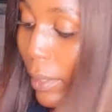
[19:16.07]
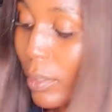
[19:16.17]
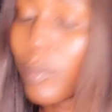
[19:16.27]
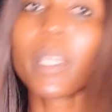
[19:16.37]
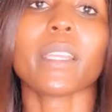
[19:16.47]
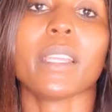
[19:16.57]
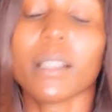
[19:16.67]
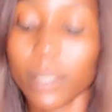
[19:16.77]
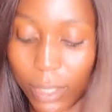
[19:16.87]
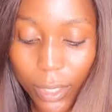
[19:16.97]
I don't speak
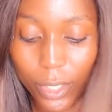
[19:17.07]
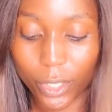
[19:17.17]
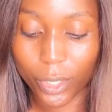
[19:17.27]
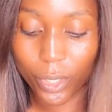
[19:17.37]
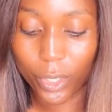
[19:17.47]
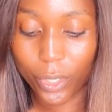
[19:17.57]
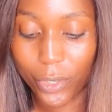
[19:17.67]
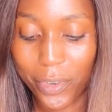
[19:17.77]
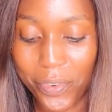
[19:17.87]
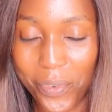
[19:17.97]
English.